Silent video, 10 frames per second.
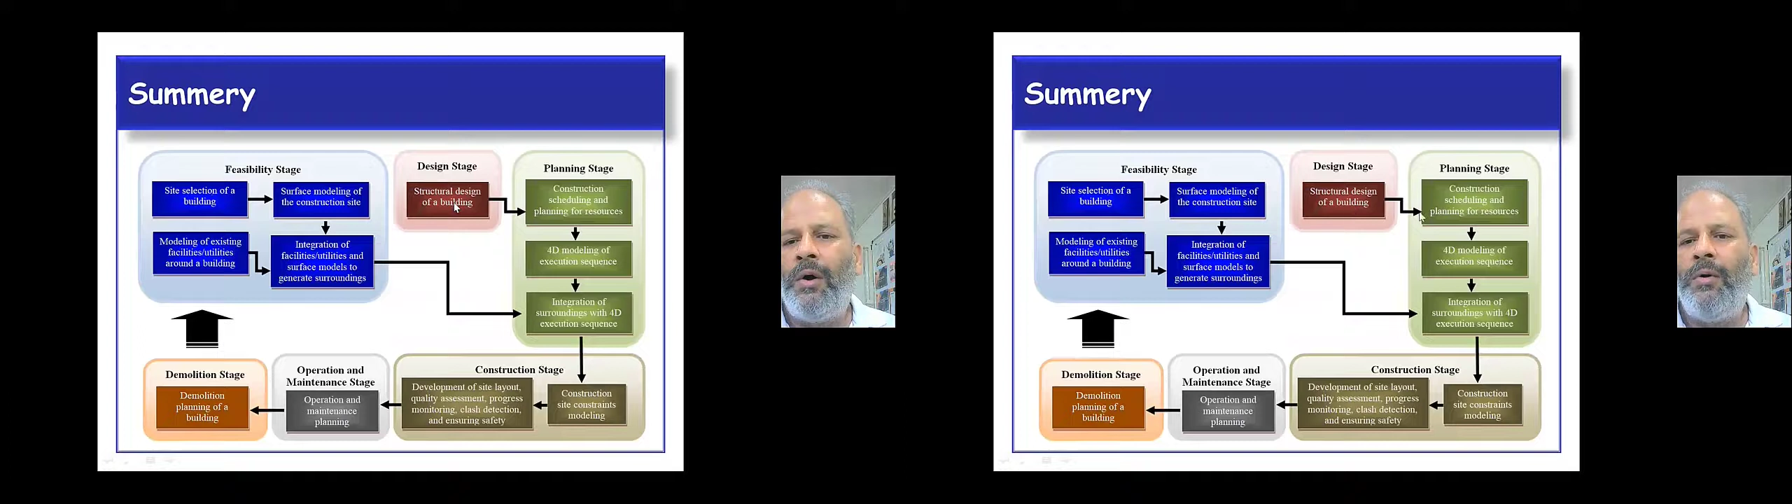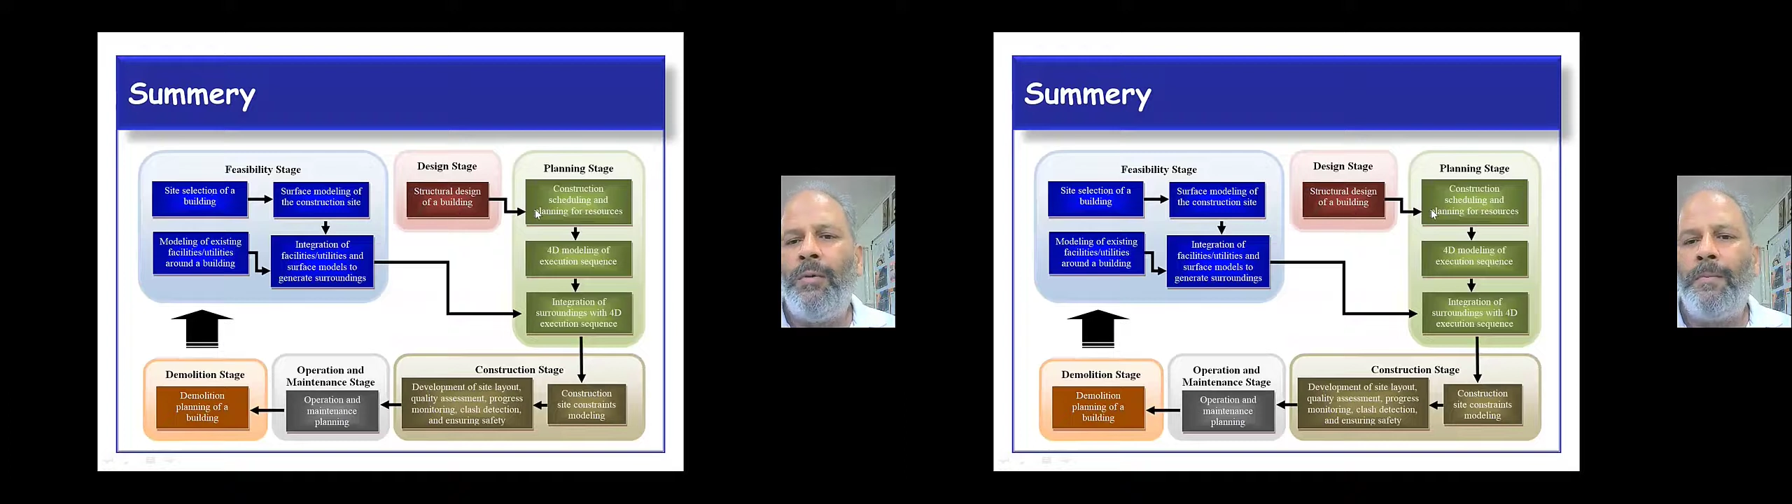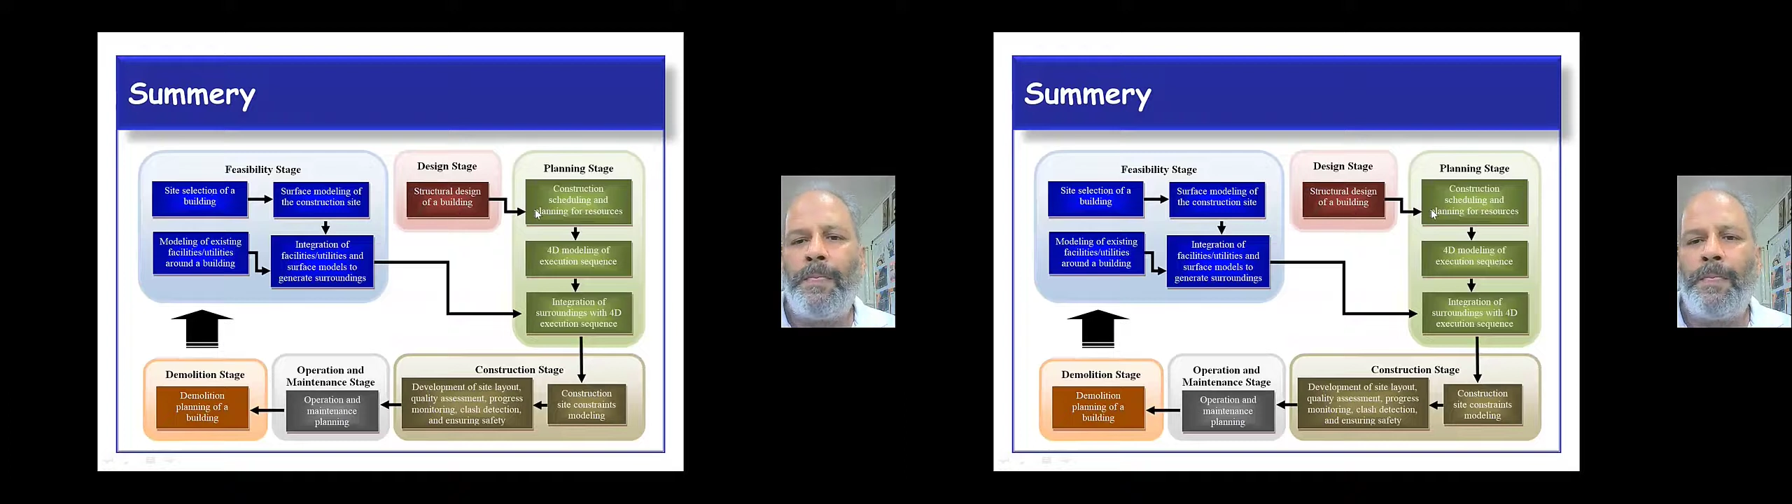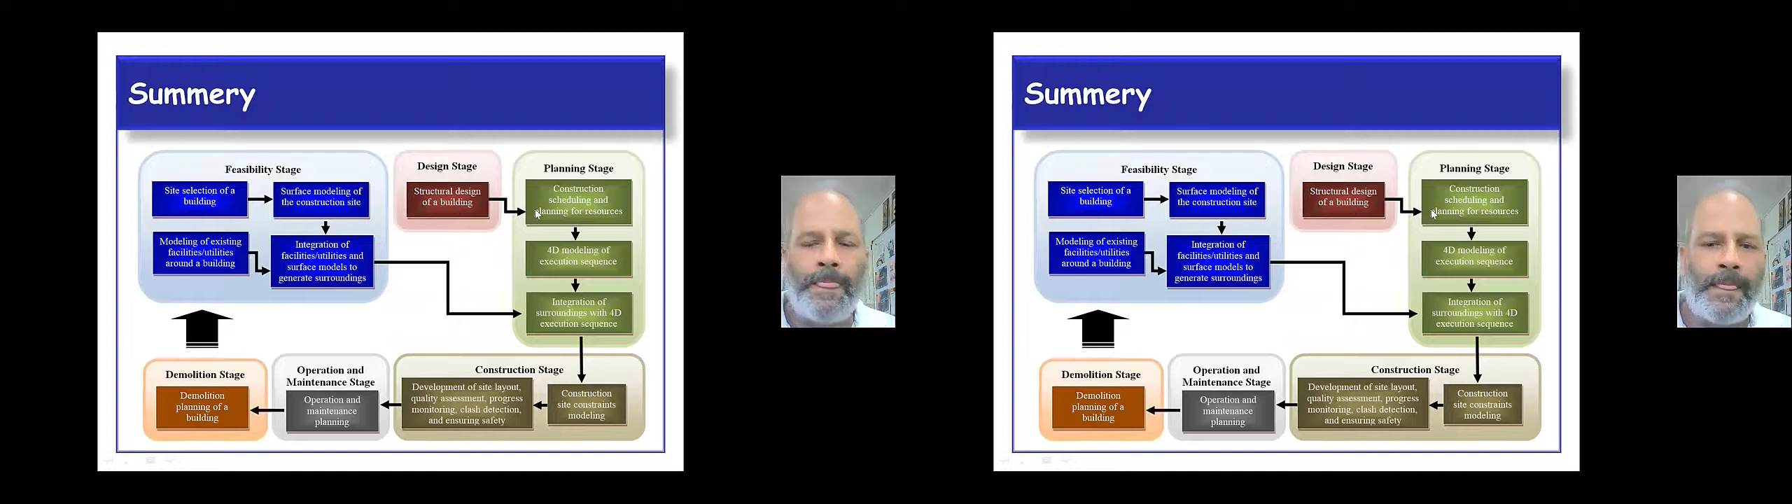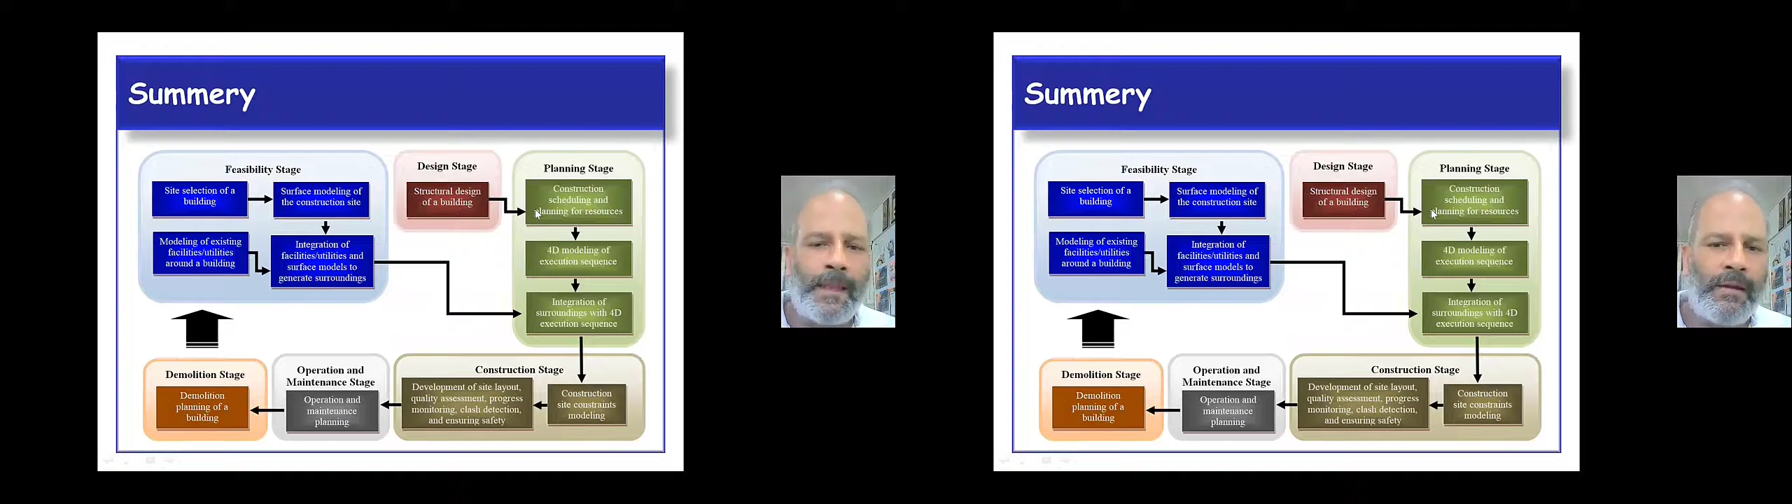Now
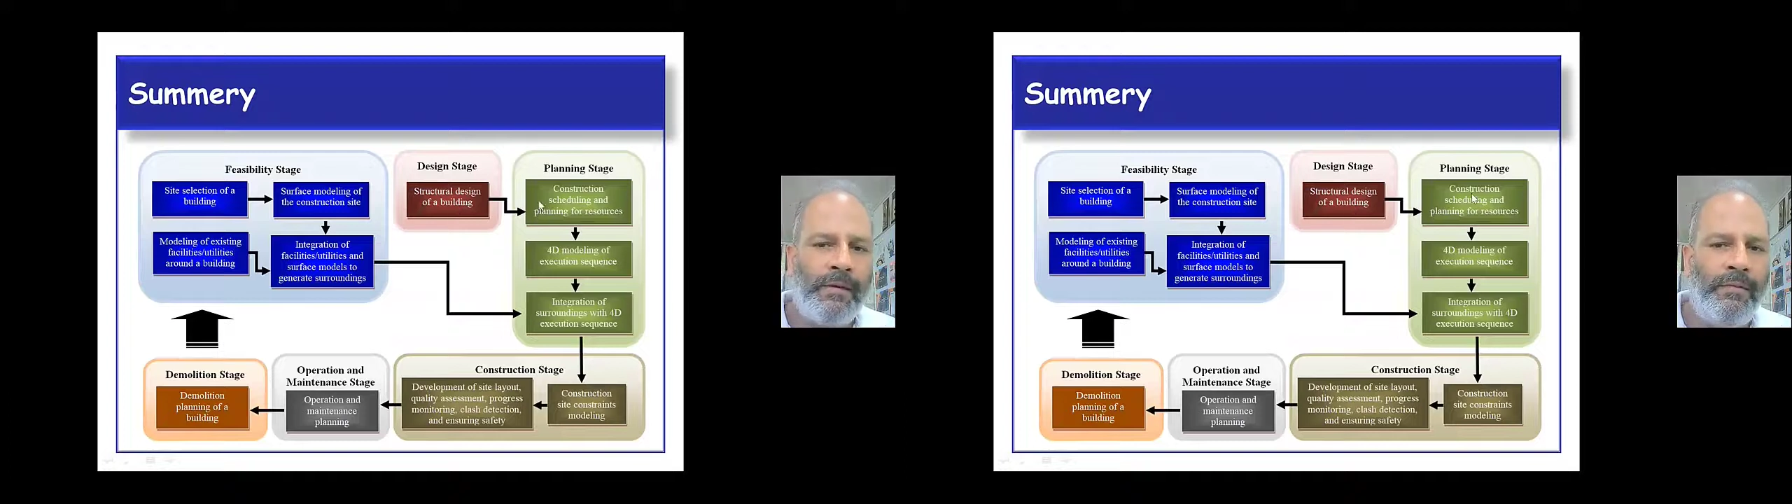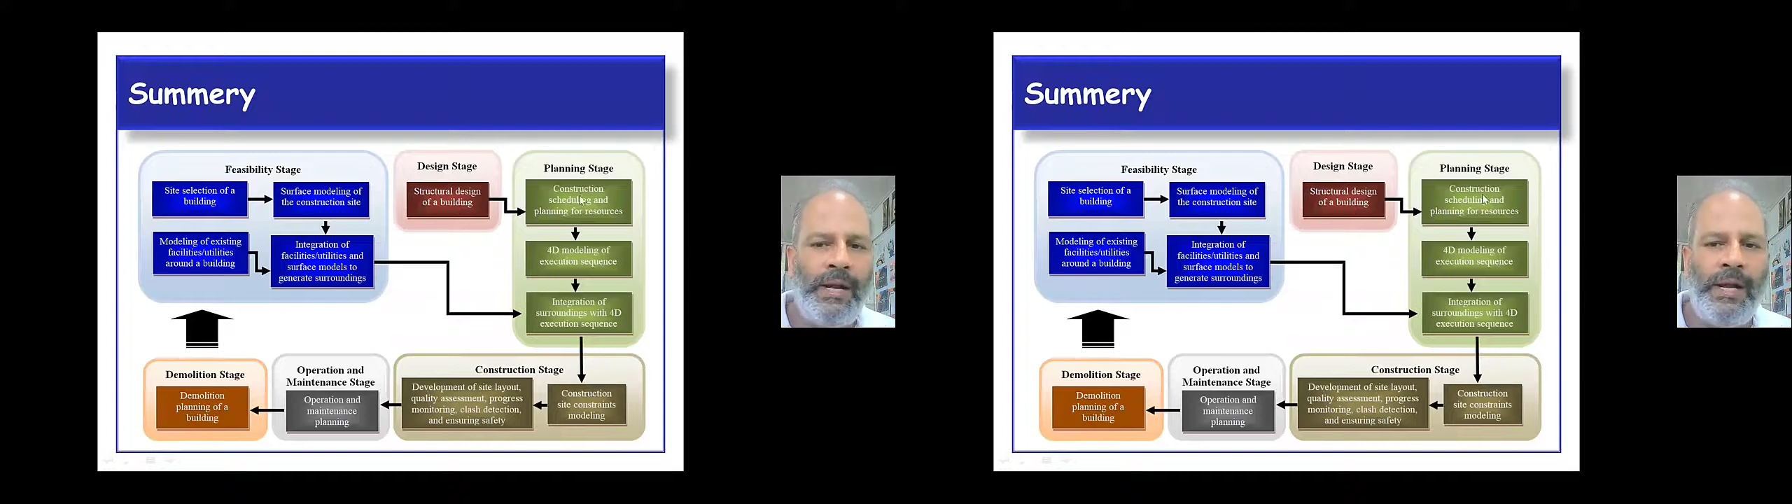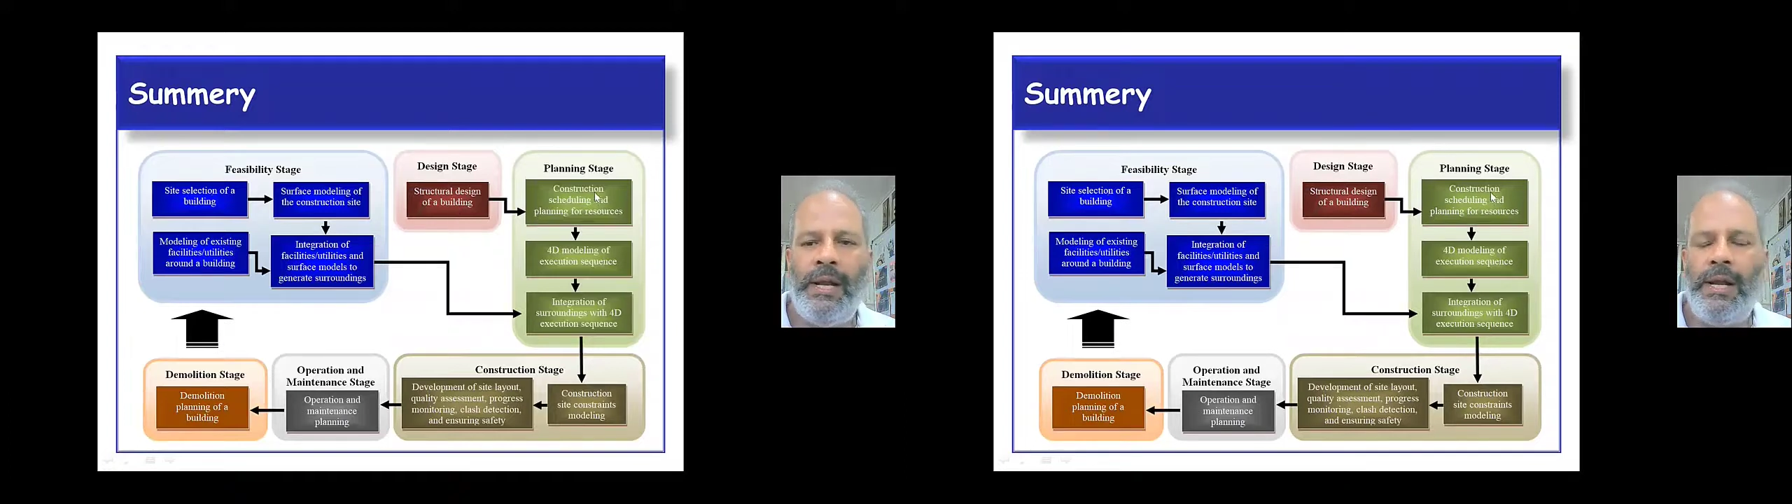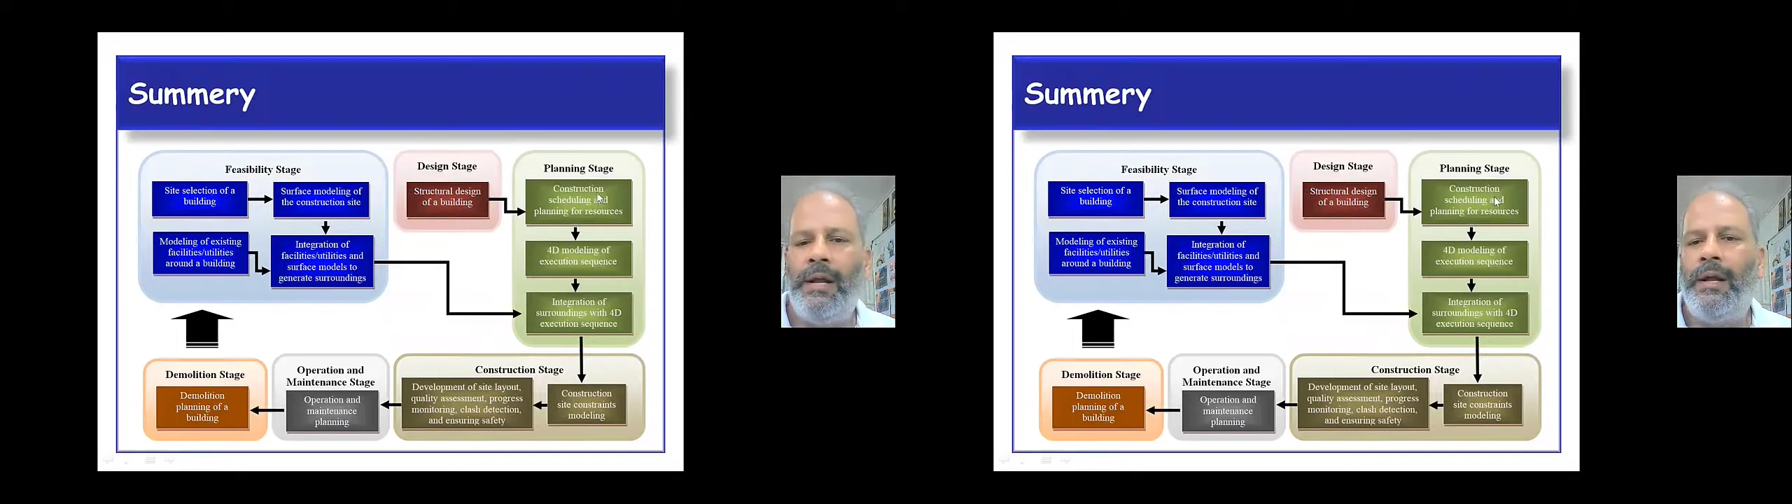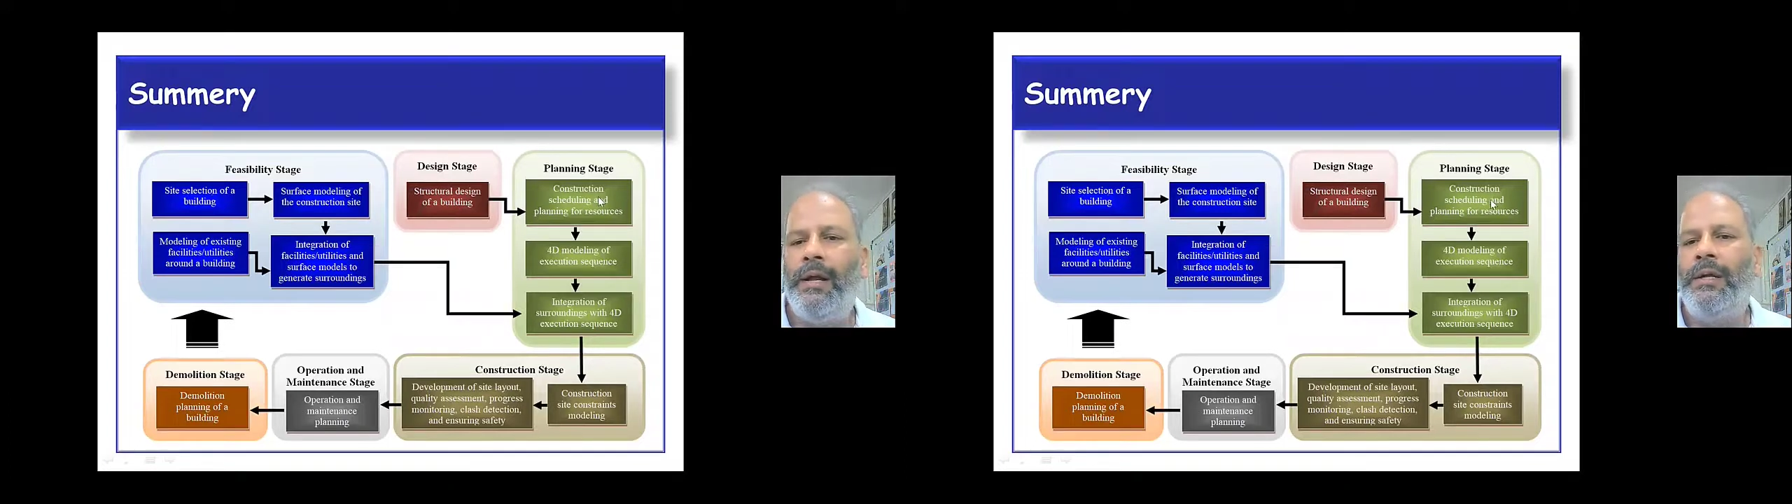
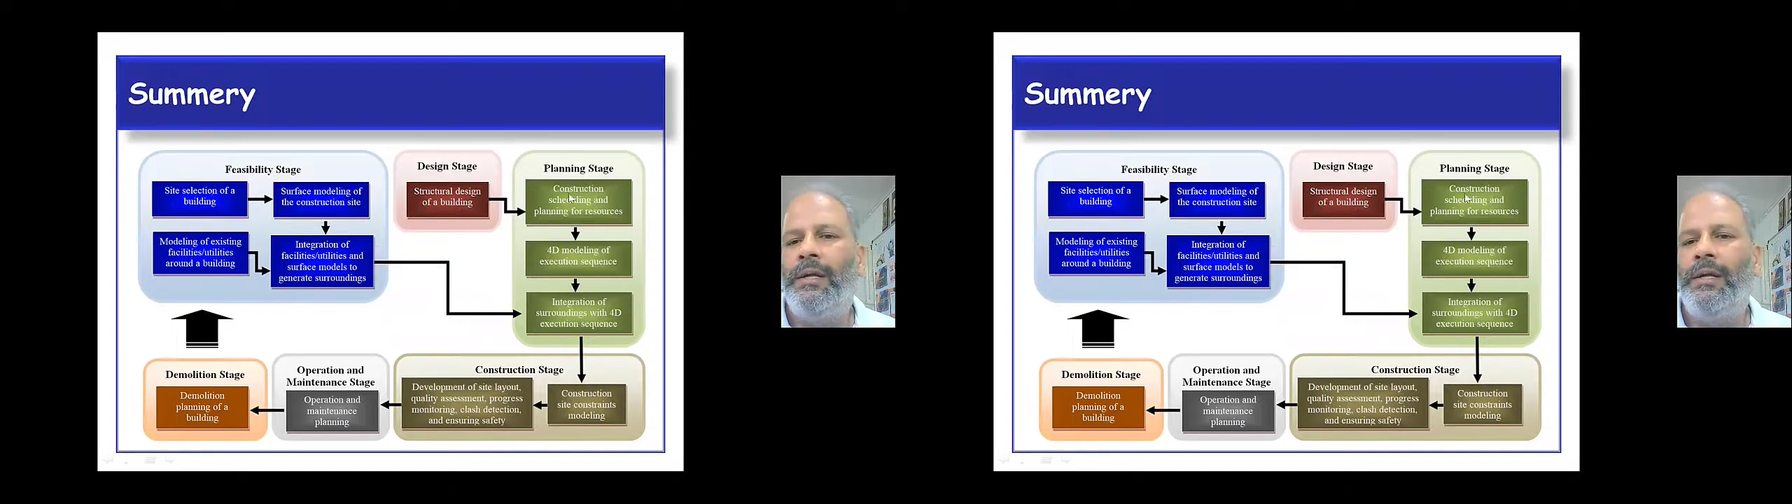we